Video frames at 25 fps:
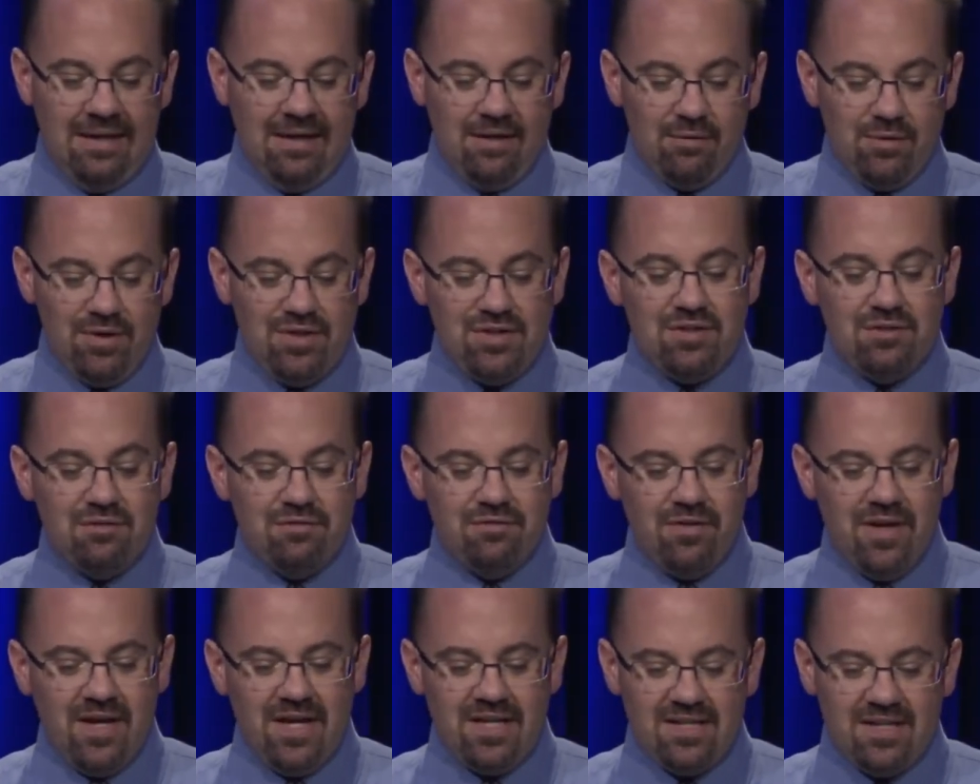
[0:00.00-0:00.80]
Recent
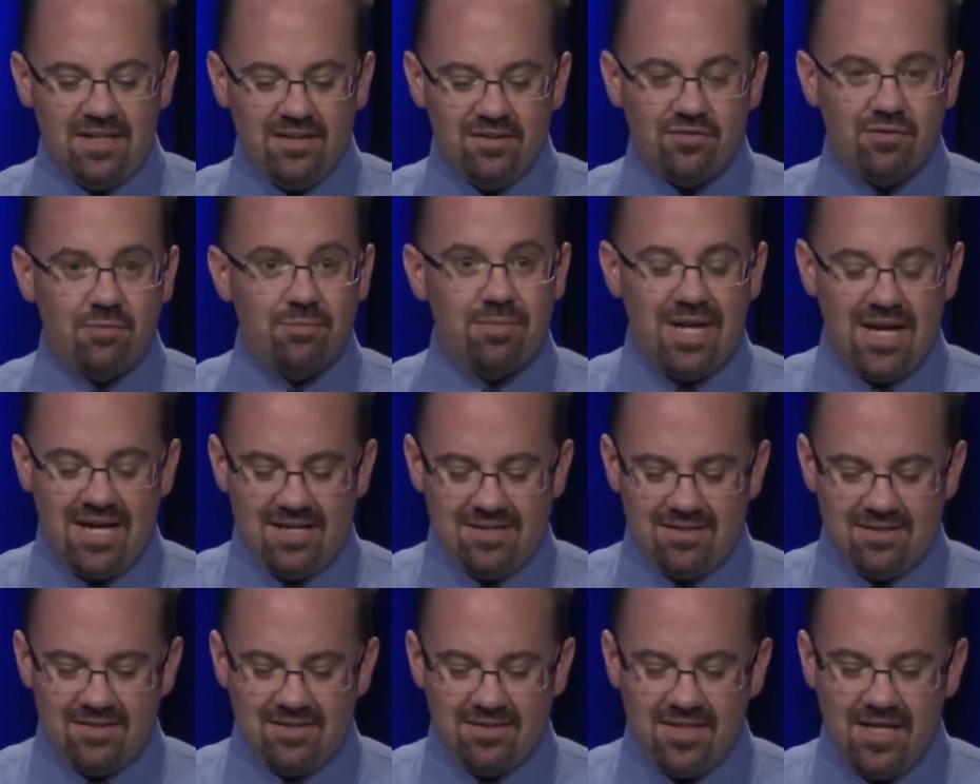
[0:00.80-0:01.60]
findings from
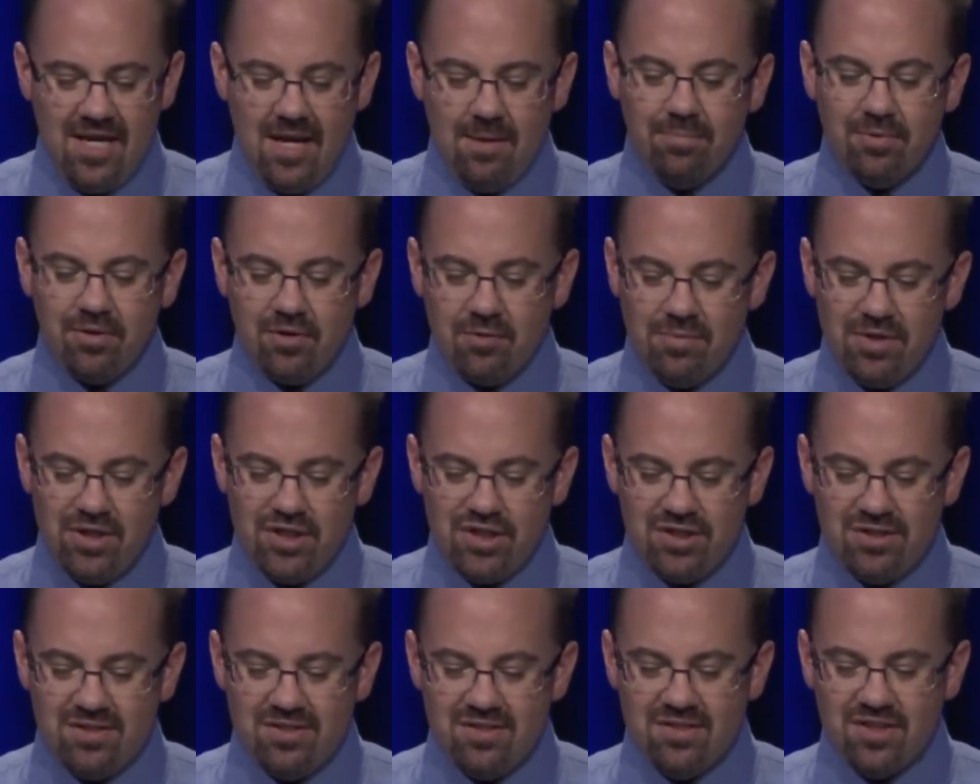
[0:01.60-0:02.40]
NASA's Kepler
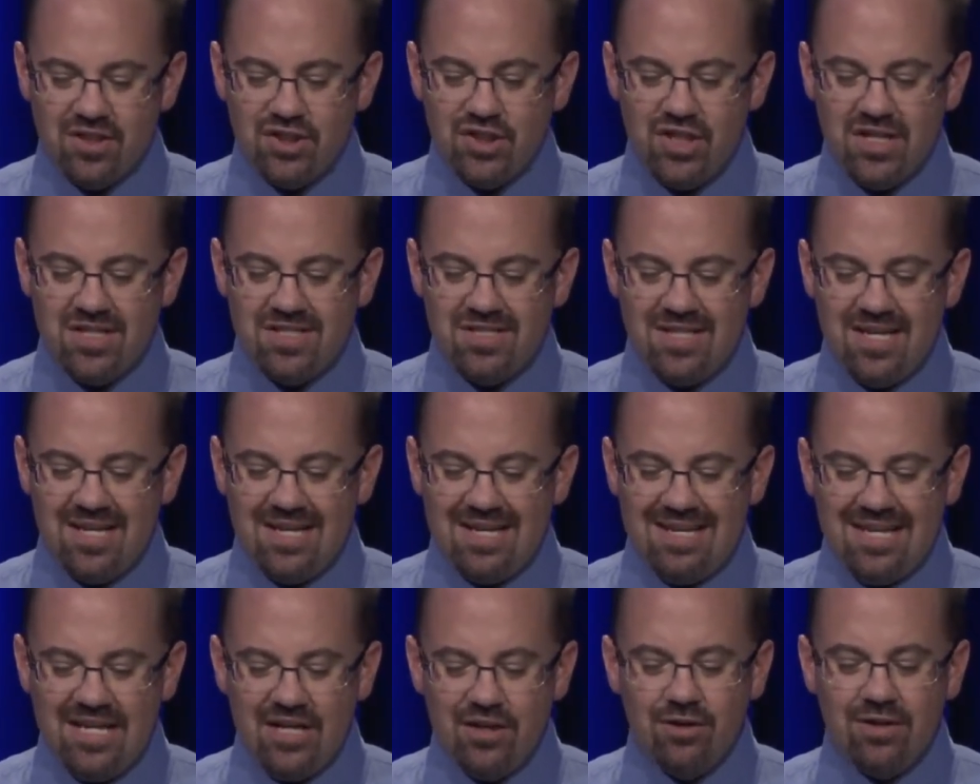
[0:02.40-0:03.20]
mission suggest that
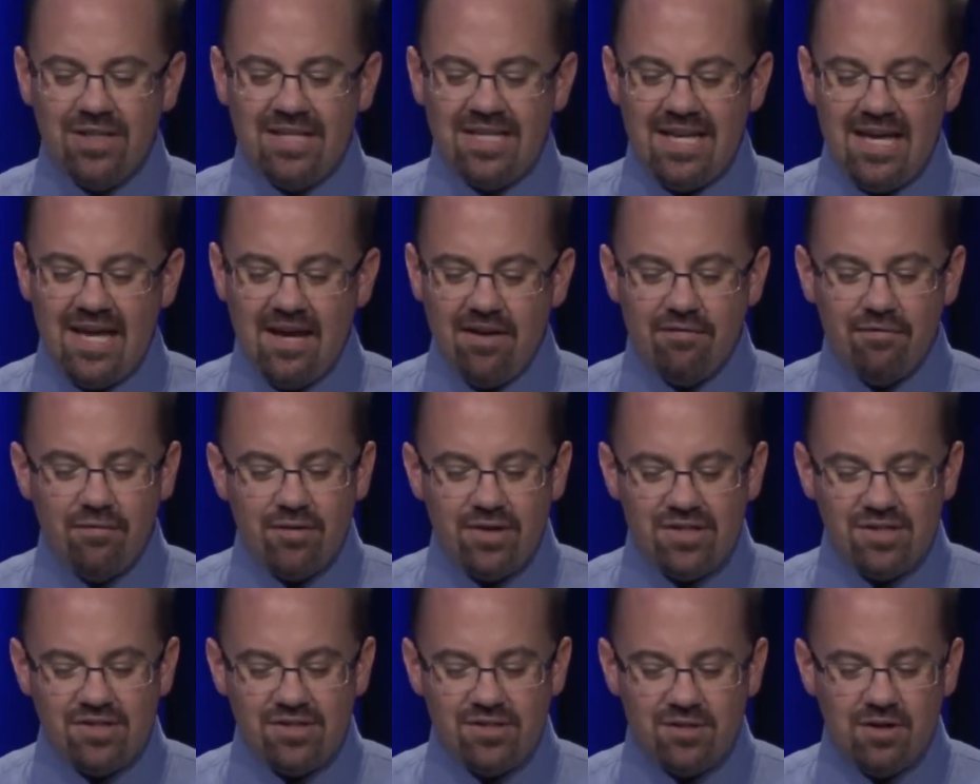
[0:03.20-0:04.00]
nearly
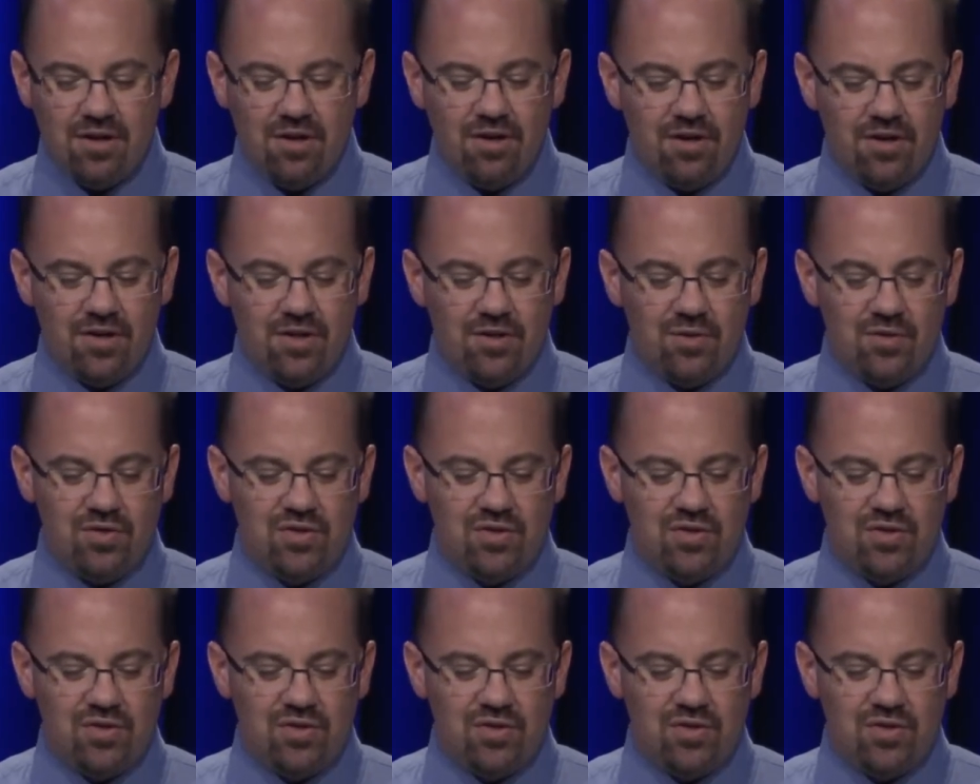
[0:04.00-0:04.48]
every star you